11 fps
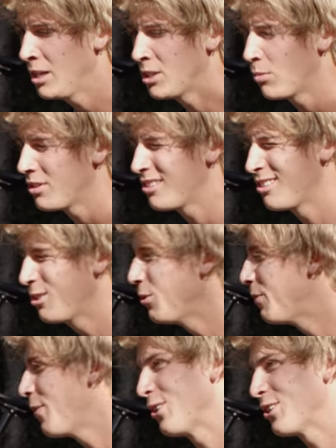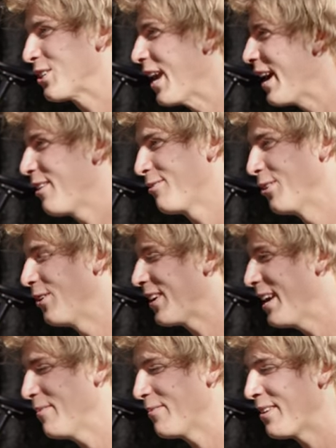So I was super scared of doing it,